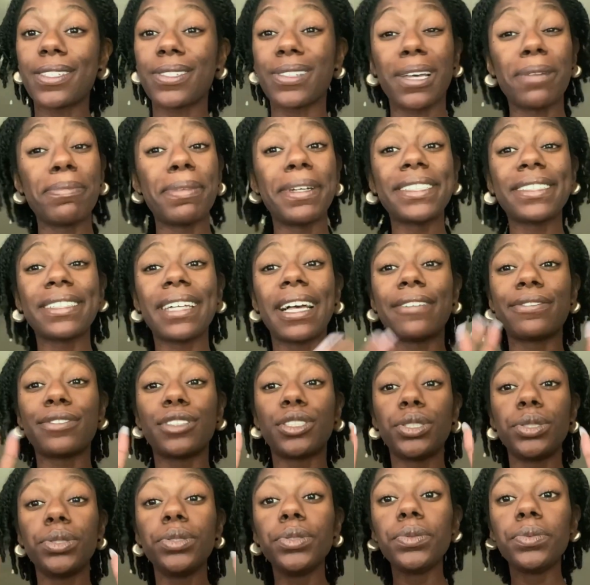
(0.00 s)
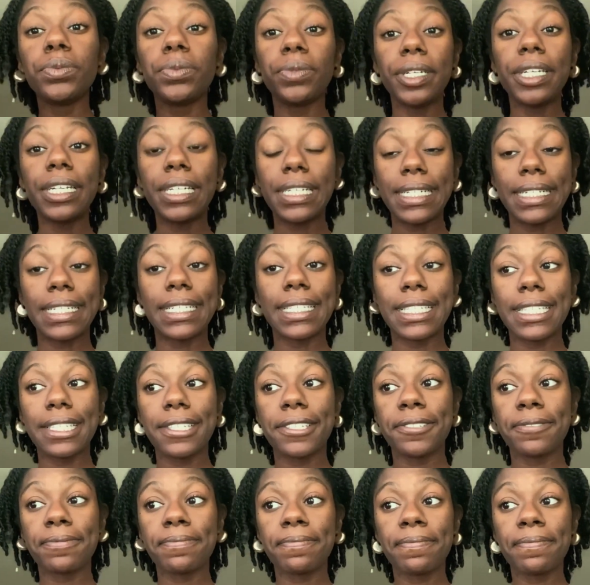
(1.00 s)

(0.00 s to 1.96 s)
So I basically have 2 weeks.